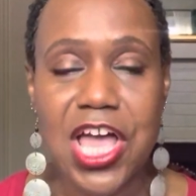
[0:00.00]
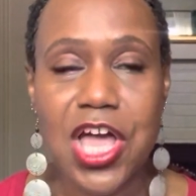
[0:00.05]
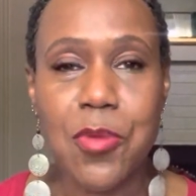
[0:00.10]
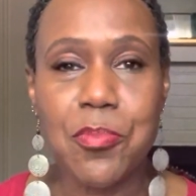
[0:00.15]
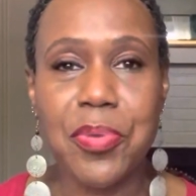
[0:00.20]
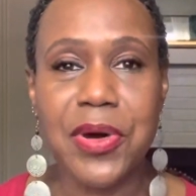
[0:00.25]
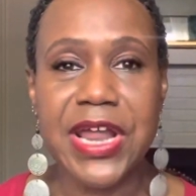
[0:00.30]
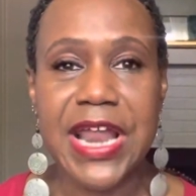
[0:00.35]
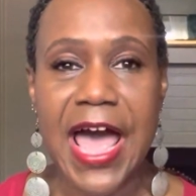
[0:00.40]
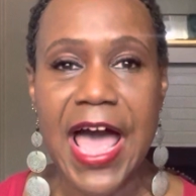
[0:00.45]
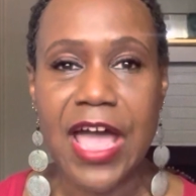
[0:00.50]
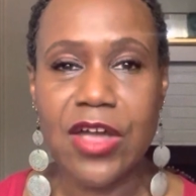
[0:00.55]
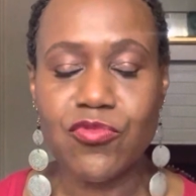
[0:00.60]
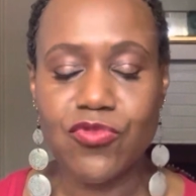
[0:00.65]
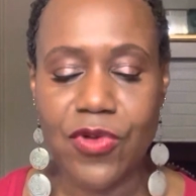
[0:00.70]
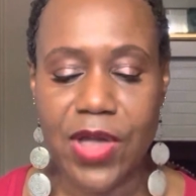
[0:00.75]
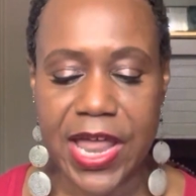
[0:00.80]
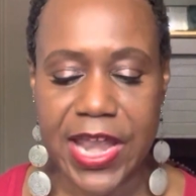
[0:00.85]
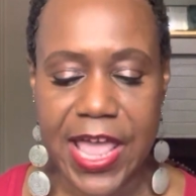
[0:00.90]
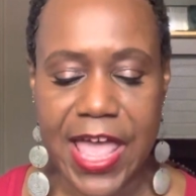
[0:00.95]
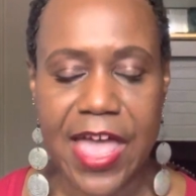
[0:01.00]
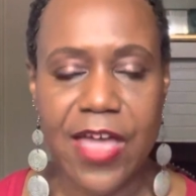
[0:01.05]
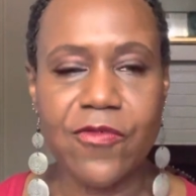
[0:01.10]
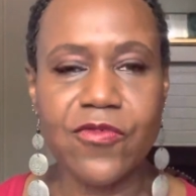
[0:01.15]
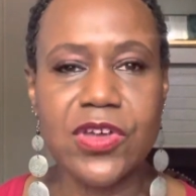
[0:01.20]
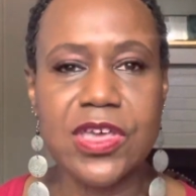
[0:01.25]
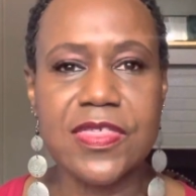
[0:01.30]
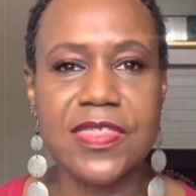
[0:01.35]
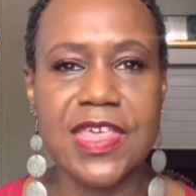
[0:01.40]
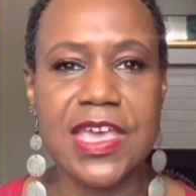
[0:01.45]
But I read
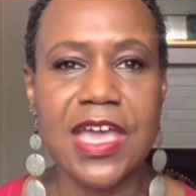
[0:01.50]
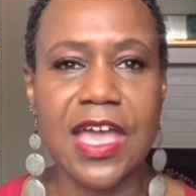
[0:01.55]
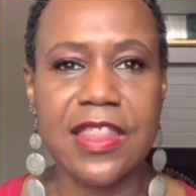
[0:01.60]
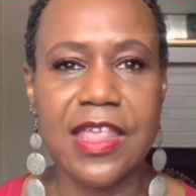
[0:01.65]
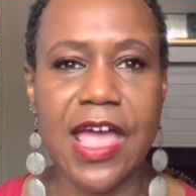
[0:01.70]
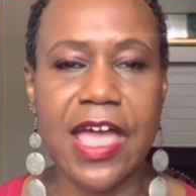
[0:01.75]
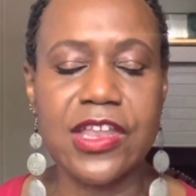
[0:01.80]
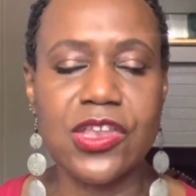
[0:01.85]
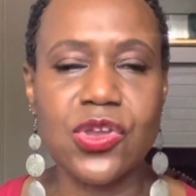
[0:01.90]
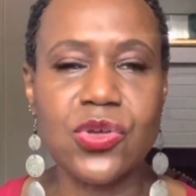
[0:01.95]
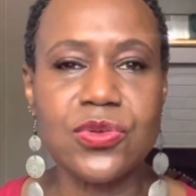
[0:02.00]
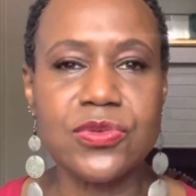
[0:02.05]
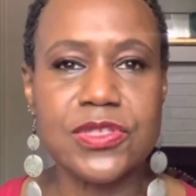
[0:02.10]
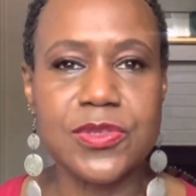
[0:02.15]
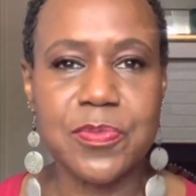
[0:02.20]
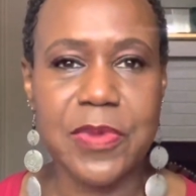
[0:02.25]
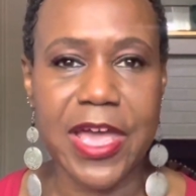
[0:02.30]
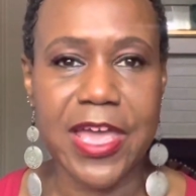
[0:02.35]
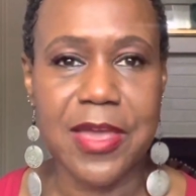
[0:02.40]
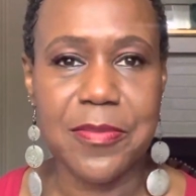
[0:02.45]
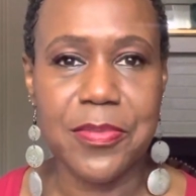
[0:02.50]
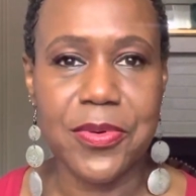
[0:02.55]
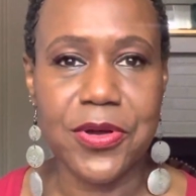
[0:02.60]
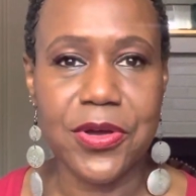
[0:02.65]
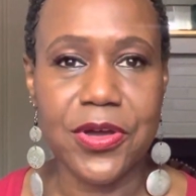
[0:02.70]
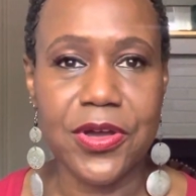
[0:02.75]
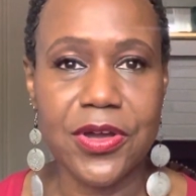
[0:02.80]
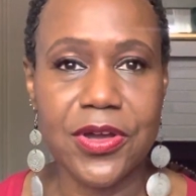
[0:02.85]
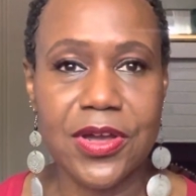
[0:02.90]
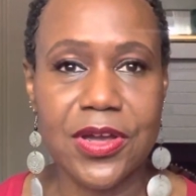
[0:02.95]
everything in that
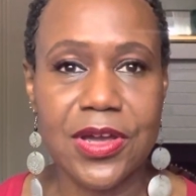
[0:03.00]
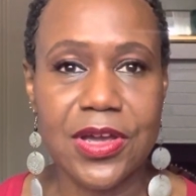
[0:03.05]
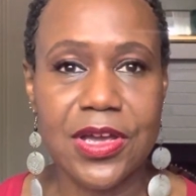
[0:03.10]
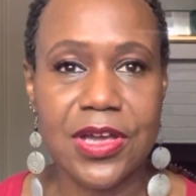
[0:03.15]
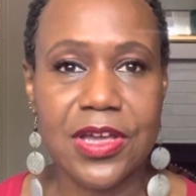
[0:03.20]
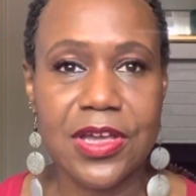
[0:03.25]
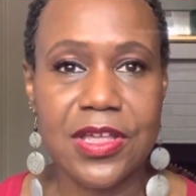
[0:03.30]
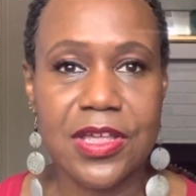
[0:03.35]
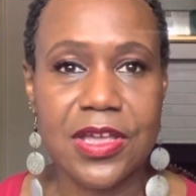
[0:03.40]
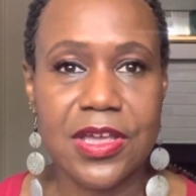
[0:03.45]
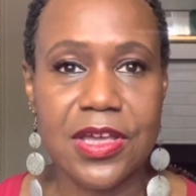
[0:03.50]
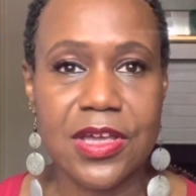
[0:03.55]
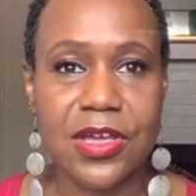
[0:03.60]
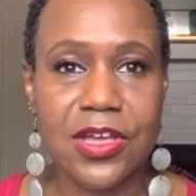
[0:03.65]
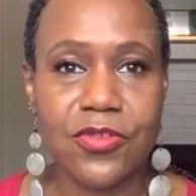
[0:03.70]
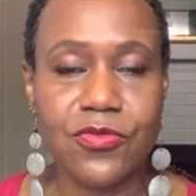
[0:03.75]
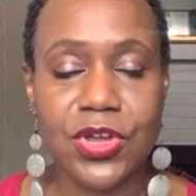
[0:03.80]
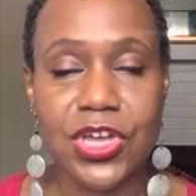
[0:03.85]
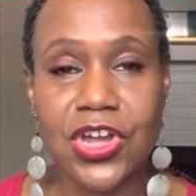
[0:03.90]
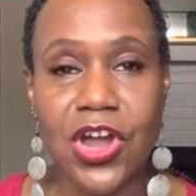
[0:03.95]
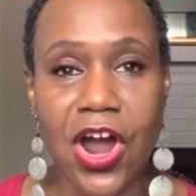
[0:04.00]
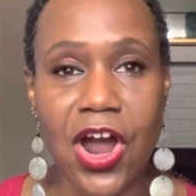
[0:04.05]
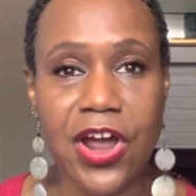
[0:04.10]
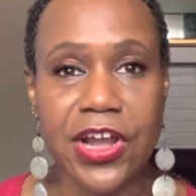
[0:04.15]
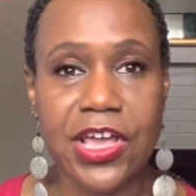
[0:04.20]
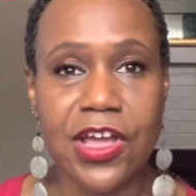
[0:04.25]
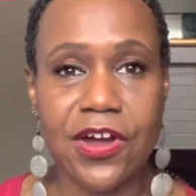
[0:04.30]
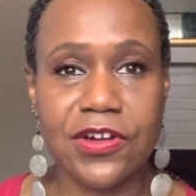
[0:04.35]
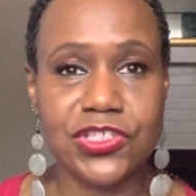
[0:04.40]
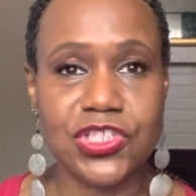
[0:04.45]
newspaper
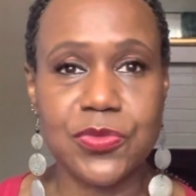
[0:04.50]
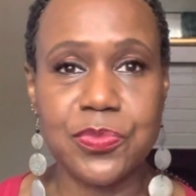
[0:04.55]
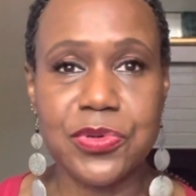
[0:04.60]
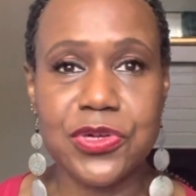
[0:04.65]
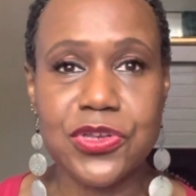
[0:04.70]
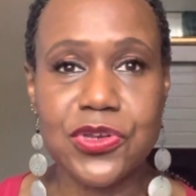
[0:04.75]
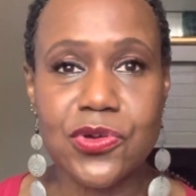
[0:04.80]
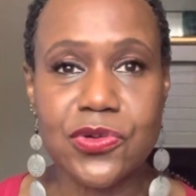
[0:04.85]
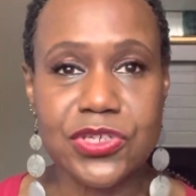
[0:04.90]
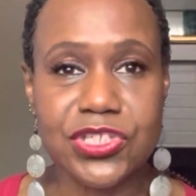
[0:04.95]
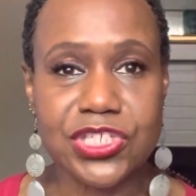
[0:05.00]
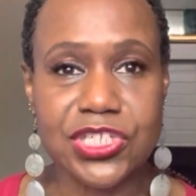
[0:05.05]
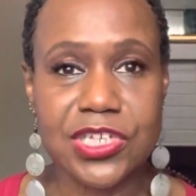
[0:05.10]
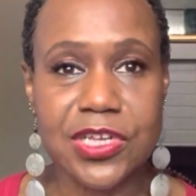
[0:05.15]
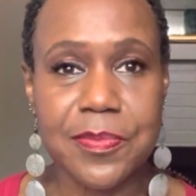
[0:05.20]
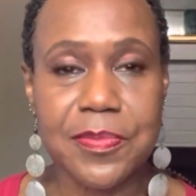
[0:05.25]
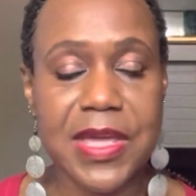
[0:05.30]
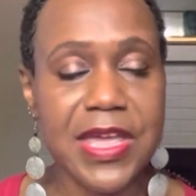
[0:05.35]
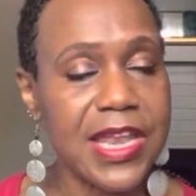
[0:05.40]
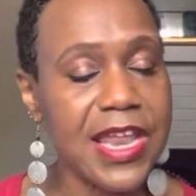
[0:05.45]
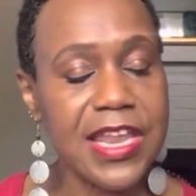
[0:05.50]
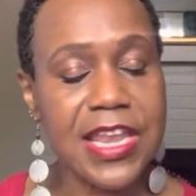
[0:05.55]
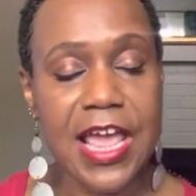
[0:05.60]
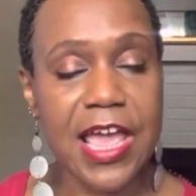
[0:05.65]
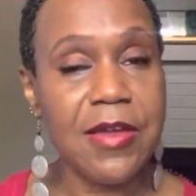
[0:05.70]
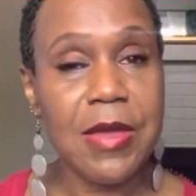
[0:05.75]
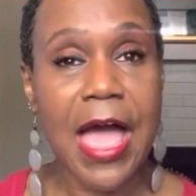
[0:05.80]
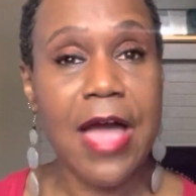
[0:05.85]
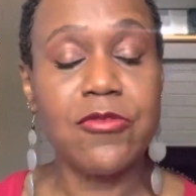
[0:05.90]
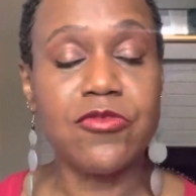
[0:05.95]
regarding entrepreneurship. And then,
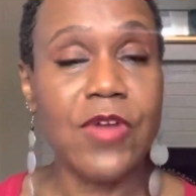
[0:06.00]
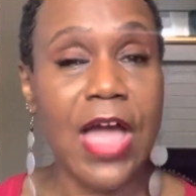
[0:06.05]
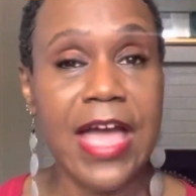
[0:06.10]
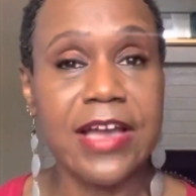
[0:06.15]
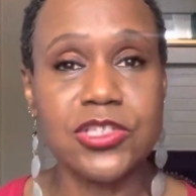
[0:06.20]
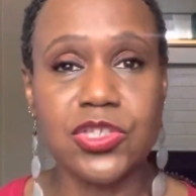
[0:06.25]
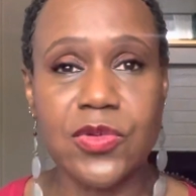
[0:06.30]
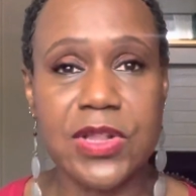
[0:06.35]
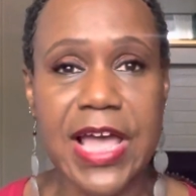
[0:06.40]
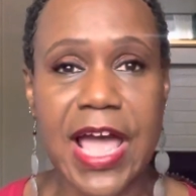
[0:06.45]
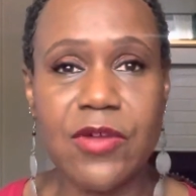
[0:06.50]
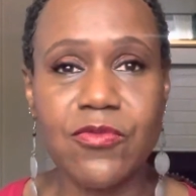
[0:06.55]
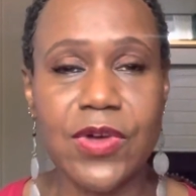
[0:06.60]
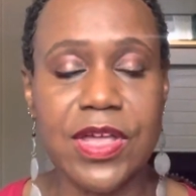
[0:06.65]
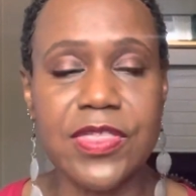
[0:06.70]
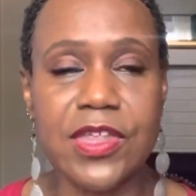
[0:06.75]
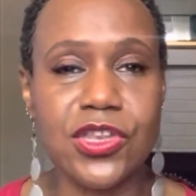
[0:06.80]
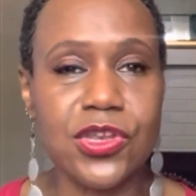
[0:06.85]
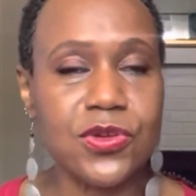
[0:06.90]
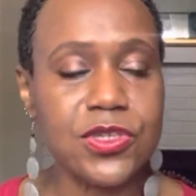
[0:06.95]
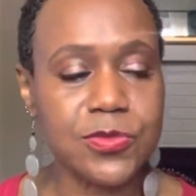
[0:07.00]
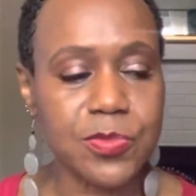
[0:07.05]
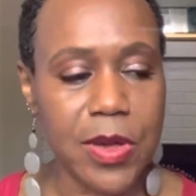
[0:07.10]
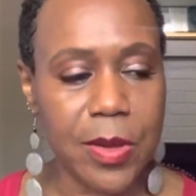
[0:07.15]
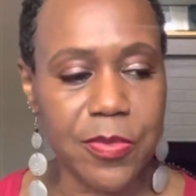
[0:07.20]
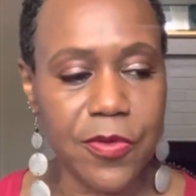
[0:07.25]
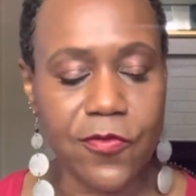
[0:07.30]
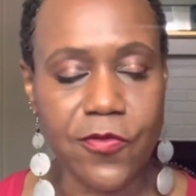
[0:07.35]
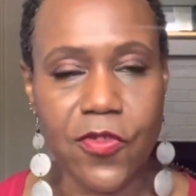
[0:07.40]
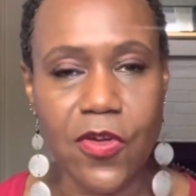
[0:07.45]
actually, I read the
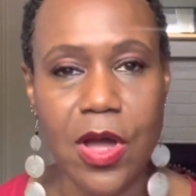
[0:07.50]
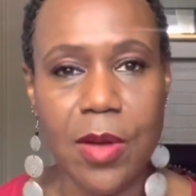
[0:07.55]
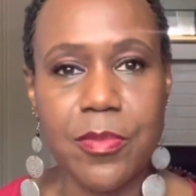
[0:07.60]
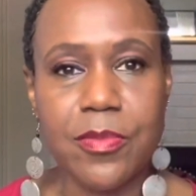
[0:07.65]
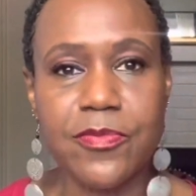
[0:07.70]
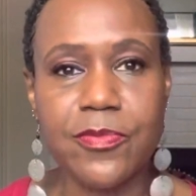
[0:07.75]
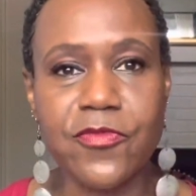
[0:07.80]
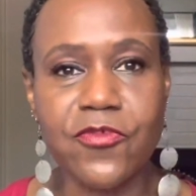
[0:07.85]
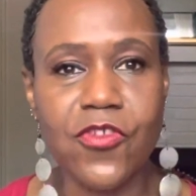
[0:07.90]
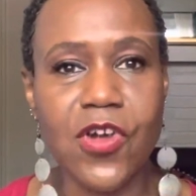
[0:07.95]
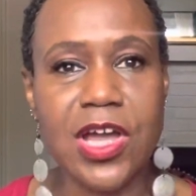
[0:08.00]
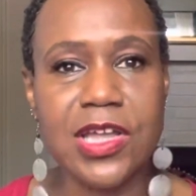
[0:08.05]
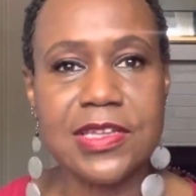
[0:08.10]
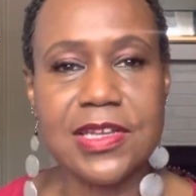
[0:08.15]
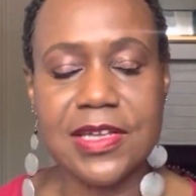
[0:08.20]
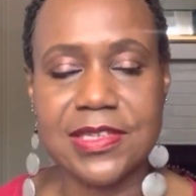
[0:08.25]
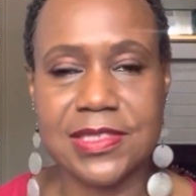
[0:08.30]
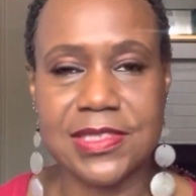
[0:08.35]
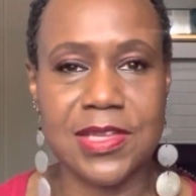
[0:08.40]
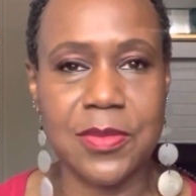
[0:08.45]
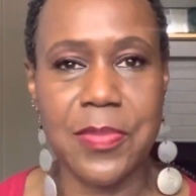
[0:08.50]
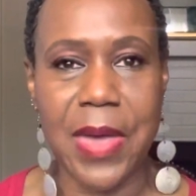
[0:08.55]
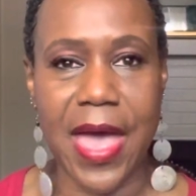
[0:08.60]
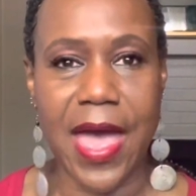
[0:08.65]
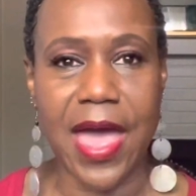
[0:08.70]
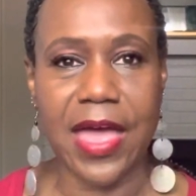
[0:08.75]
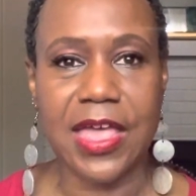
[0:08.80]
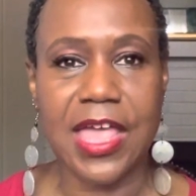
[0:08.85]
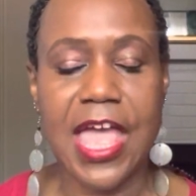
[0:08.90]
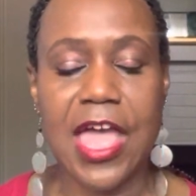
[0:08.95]
newspaper from front to
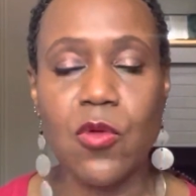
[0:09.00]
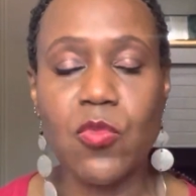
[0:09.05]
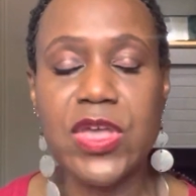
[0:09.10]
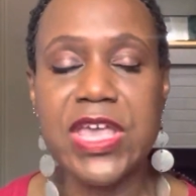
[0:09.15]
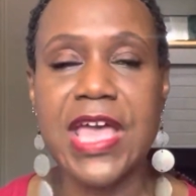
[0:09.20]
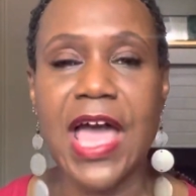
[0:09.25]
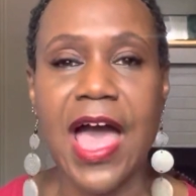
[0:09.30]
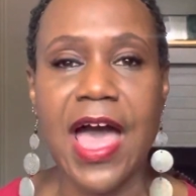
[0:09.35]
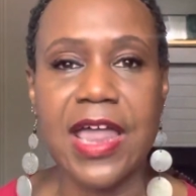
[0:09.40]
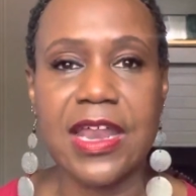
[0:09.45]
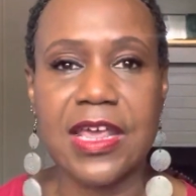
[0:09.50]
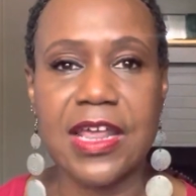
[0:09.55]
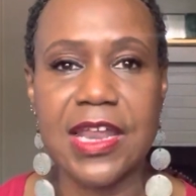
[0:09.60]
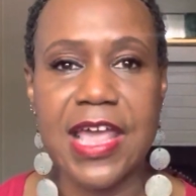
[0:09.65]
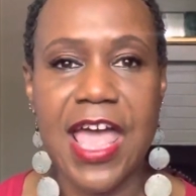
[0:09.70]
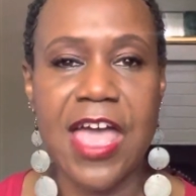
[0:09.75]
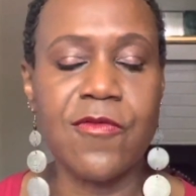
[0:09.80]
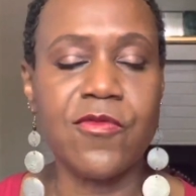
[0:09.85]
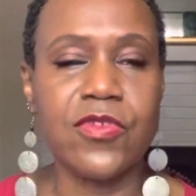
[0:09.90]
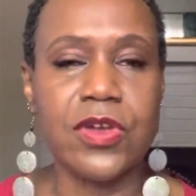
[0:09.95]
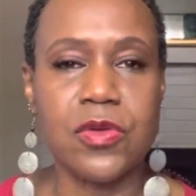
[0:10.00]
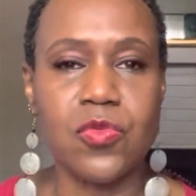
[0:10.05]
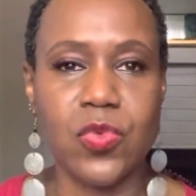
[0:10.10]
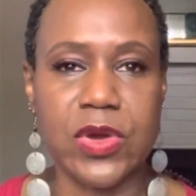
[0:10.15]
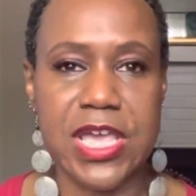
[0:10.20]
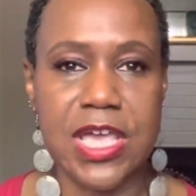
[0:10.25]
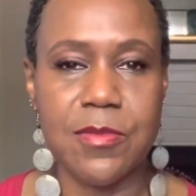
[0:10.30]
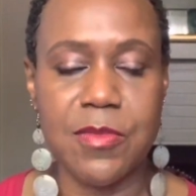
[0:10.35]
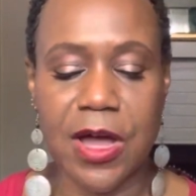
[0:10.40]
back. And we got it every week.